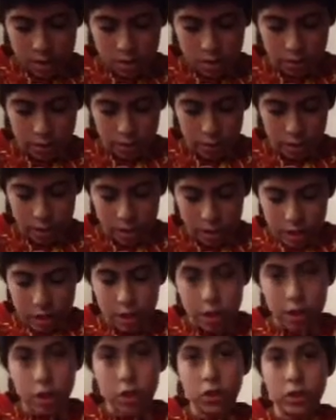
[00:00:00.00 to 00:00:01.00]
Normally
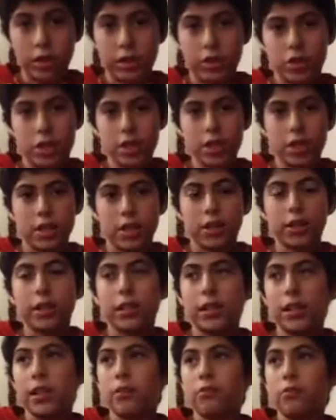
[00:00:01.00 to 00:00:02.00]
that, and Jay
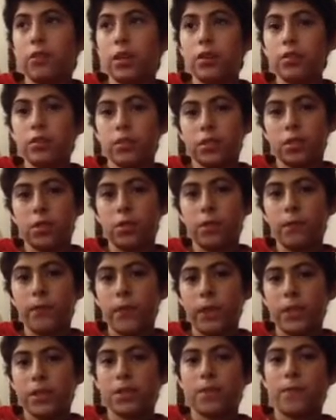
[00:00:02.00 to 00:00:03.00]
Garrick and Wells go
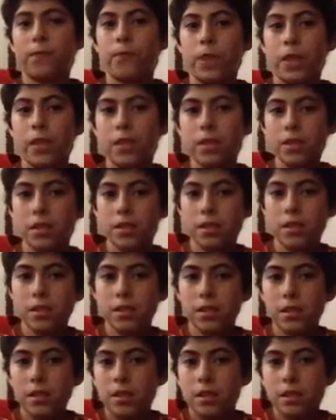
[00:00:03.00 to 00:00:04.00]
face to face
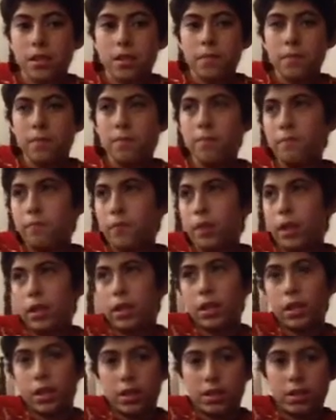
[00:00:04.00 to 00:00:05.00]

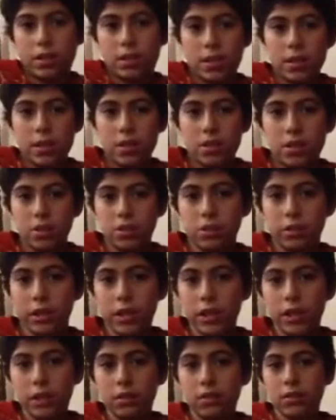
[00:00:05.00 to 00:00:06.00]
when they see each other
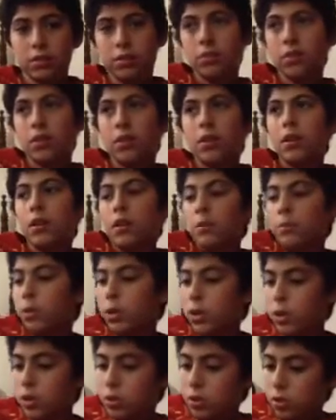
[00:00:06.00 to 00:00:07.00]
again.
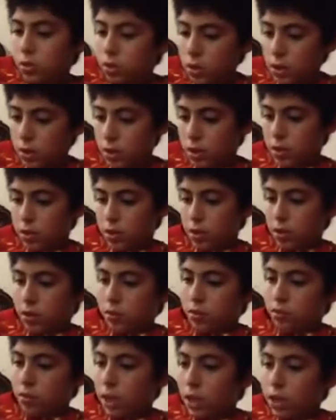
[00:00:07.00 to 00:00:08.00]
Plus,
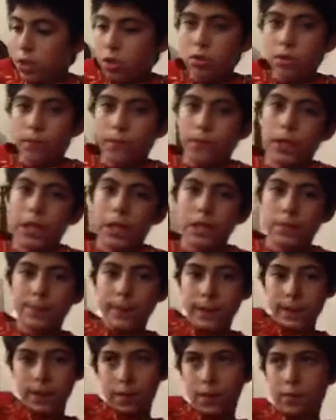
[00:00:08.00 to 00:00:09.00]
when it showed a
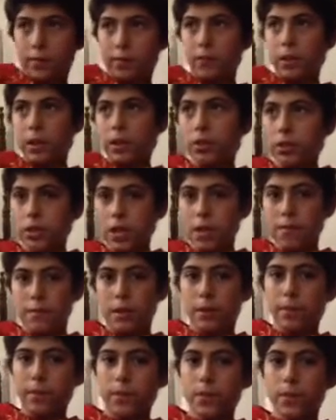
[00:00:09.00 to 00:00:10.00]
flashback of Wells 8
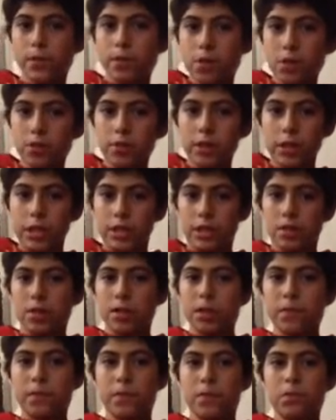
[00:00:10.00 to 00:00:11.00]
months ago in his
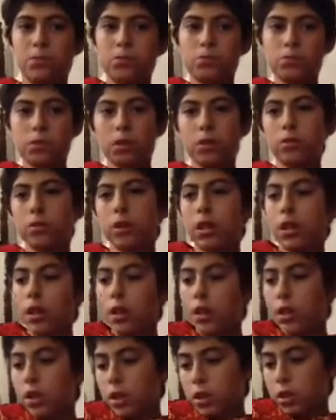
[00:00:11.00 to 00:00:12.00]
Earth 2 world,
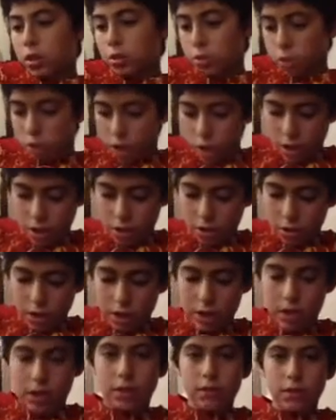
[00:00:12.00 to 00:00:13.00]
it showed Jay
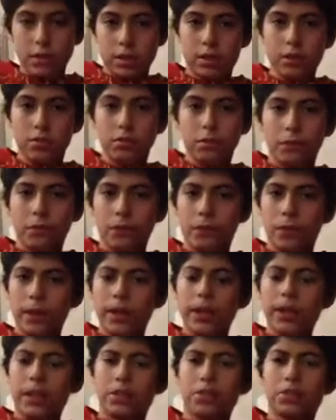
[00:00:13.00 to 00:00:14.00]
Garrick and he was still the
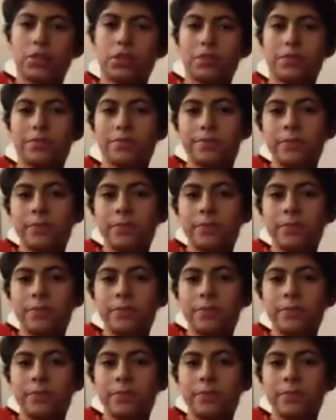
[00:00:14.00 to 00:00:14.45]
Flash.